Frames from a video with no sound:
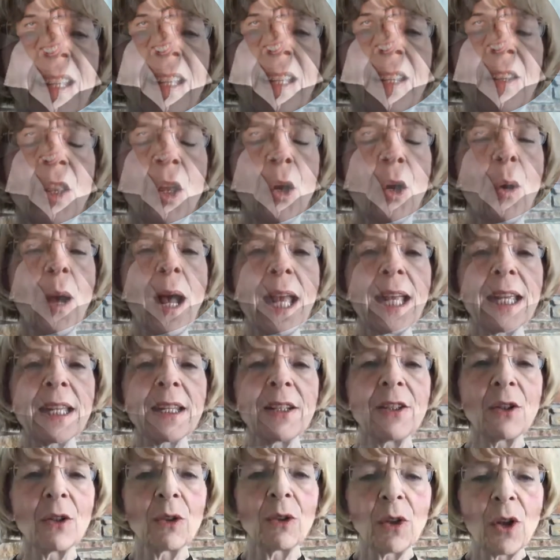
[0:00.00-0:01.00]
Though I
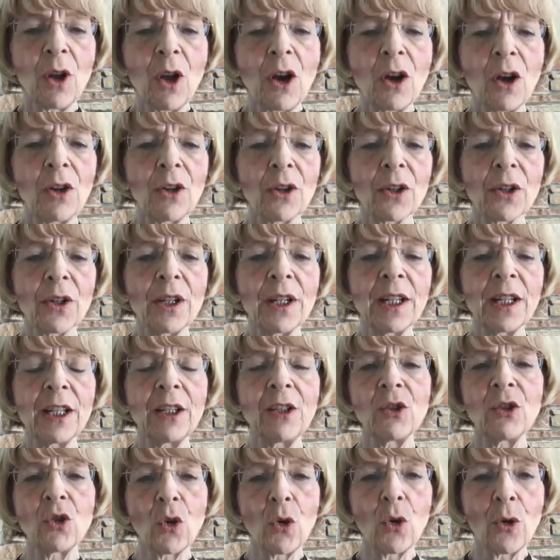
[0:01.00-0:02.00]
can no longer
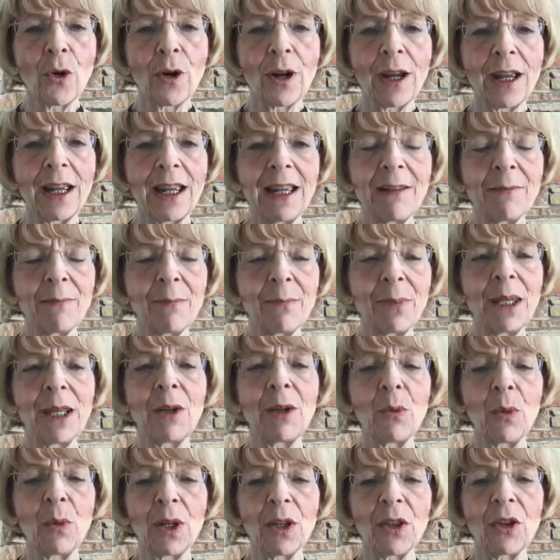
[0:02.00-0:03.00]
enjoy
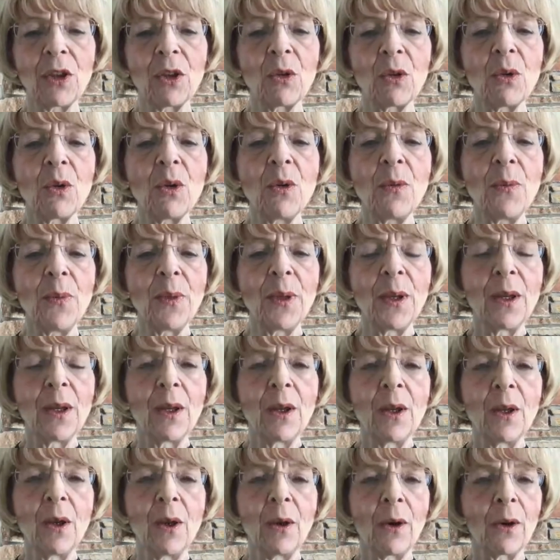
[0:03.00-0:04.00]
being with you
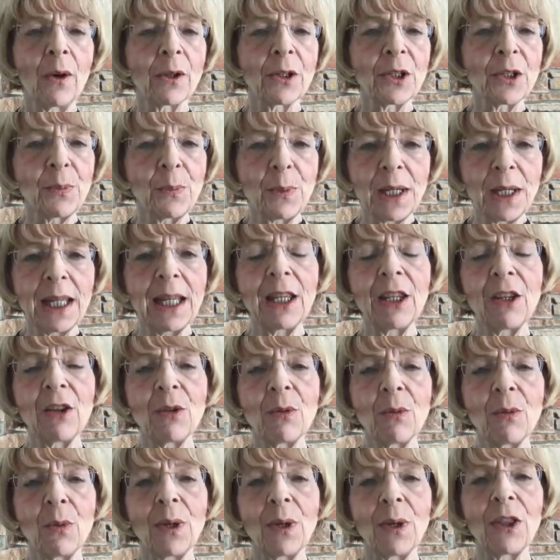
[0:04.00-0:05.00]
or
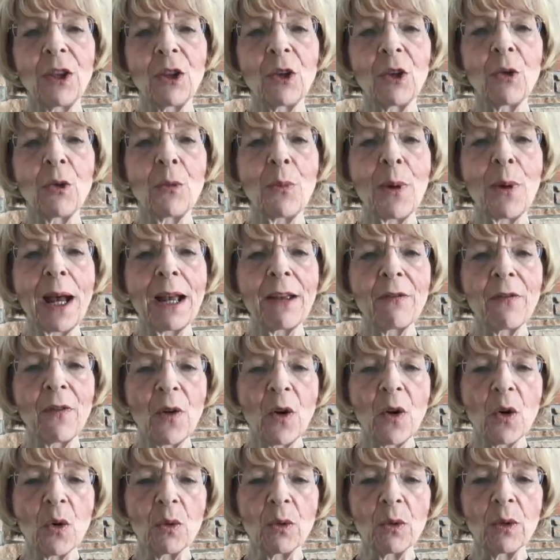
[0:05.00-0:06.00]
speaking with you by
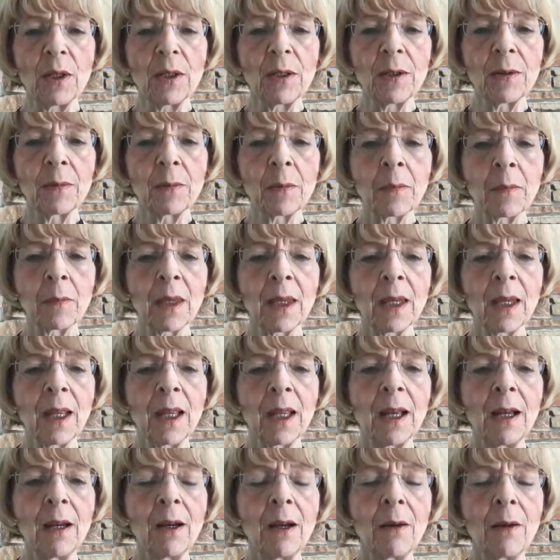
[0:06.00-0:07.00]
phone,
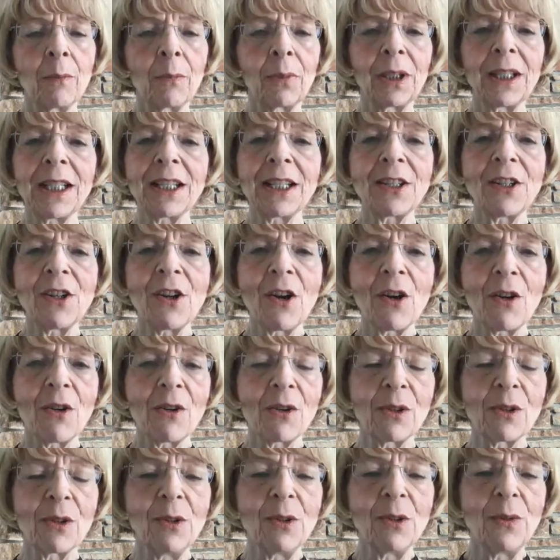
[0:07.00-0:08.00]
please
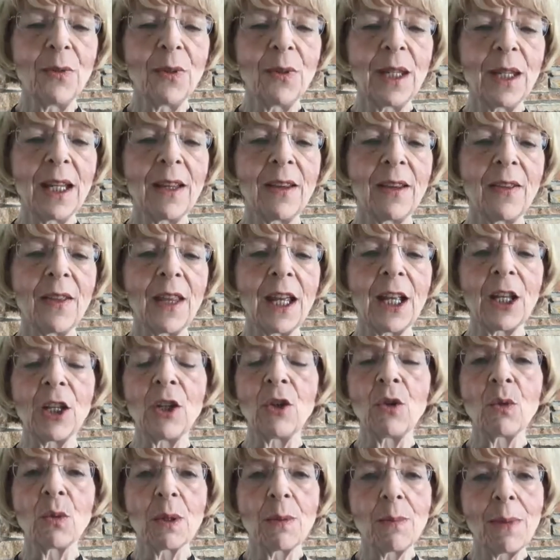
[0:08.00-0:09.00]
know that
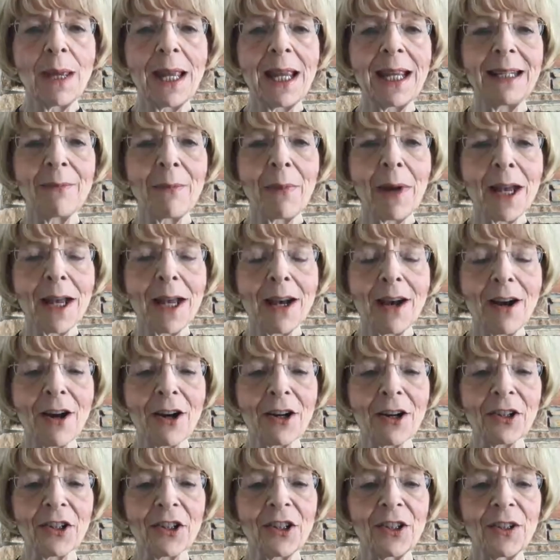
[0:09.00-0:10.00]
you remain in my
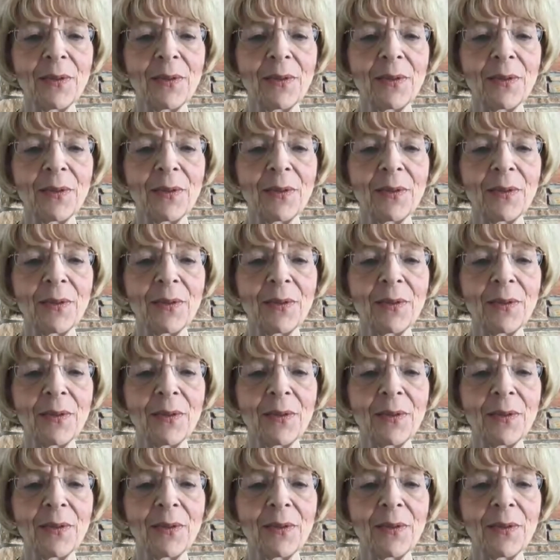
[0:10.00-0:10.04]
heart.